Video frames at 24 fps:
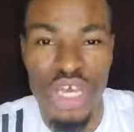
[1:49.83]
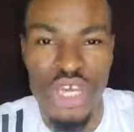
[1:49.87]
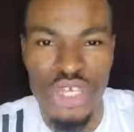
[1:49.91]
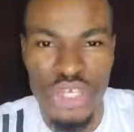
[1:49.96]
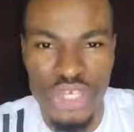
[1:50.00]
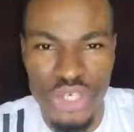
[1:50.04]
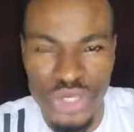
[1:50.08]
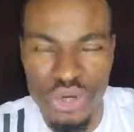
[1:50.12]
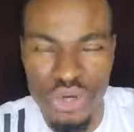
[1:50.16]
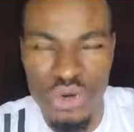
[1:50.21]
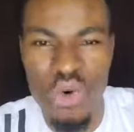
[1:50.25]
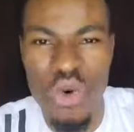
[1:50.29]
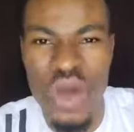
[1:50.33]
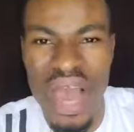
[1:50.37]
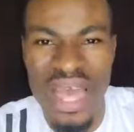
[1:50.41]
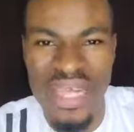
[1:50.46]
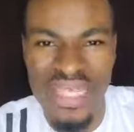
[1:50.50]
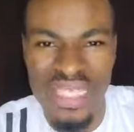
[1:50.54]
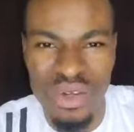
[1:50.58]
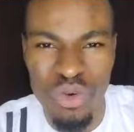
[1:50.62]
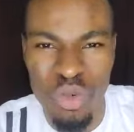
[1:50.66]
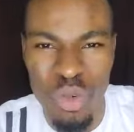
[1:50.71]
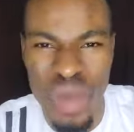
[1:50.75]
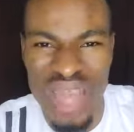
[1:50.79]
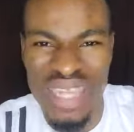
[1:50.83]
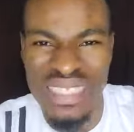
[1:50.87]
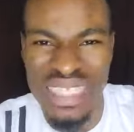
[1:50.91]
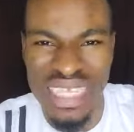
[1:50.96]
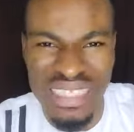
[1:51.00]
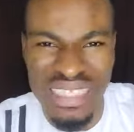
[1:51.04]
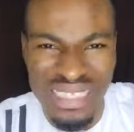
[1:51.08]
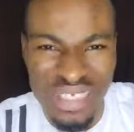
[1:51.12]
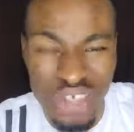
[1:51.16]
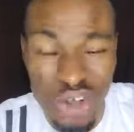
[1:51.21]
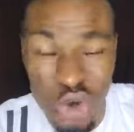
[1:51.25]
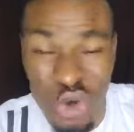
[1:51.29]
You are the one
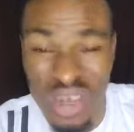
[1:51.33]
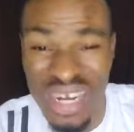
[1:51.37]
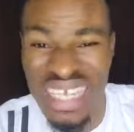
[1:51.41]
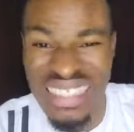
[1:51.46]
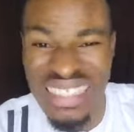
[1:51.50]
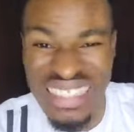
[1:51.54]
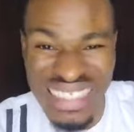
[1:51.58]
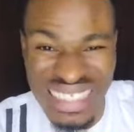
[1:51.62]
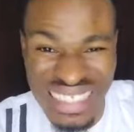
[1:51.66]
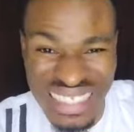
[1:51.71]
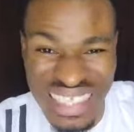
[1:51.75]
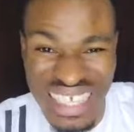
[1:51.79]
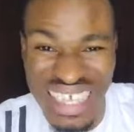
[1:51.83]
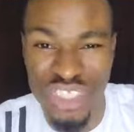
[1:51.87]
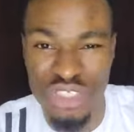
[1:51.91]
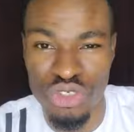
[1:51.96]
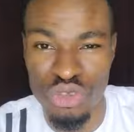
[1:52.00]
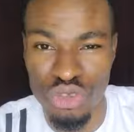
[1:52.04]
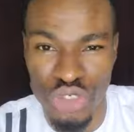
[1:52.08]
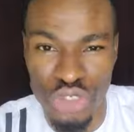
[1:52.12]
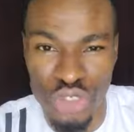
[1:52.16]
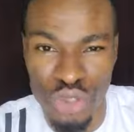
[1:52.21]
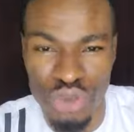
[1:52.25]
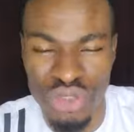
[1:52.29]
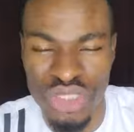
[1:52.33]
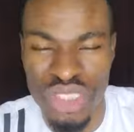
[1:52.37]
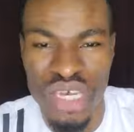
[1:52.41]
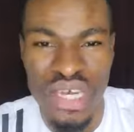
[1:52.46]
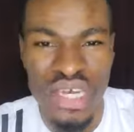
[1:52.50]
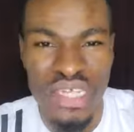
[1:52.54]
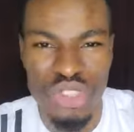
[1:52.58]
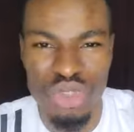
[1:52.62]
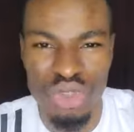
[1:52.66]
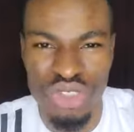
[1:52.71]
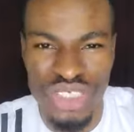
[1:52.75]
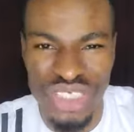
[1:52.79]
that God has decided to use
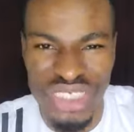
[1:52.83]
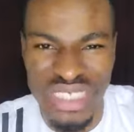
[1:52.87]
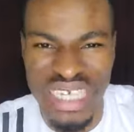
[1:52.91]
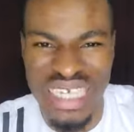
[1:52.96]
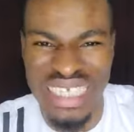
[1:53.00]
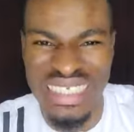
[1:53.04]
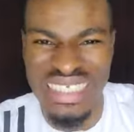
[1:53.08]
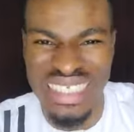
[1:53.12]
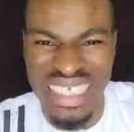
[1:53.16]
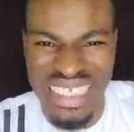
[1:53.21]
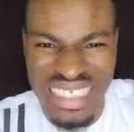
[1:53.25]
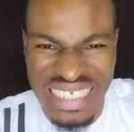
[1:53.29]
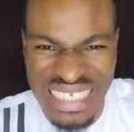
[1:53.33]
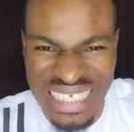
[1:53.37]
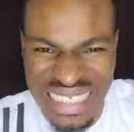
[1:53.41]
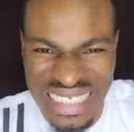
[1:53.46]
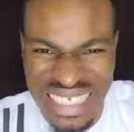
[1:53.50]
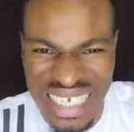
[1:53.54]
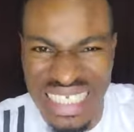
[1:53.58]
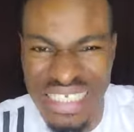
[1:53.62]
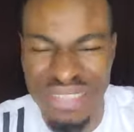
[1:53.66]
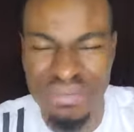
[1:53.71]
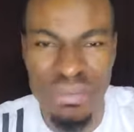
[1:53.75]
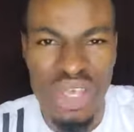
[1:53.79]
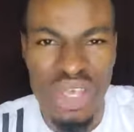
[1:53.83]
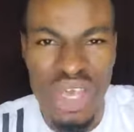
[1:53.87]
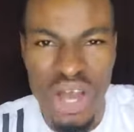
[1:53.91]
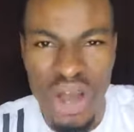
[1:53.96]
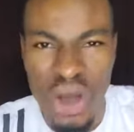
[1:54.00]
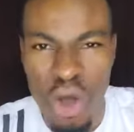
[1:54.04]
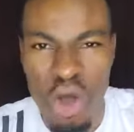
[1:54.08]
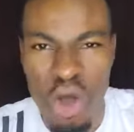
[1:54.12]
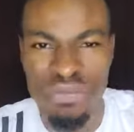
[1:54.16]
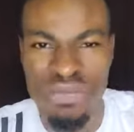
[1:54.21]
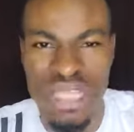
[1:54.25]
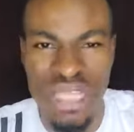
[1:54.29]
to change the state
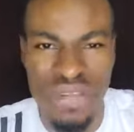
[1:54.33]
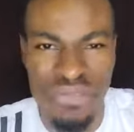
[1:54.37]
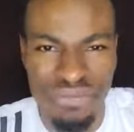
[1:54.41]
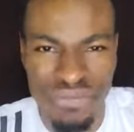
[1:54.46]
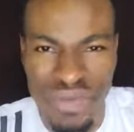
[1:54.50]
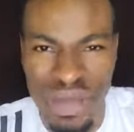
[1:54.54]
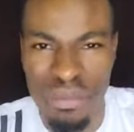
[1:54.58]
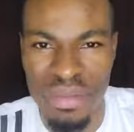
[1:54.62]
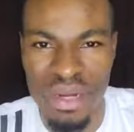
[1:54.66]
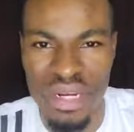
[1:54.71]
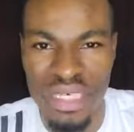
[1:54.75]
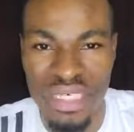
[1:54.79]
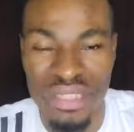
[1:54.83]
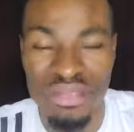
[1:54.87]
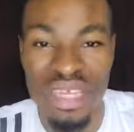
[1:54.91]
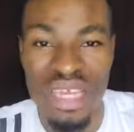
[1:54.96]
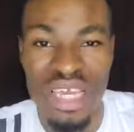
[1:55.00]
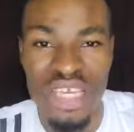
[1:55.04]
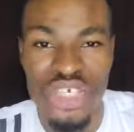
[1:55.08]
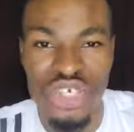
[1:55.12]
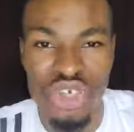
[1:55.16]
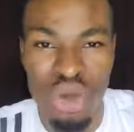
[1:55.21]
of that family.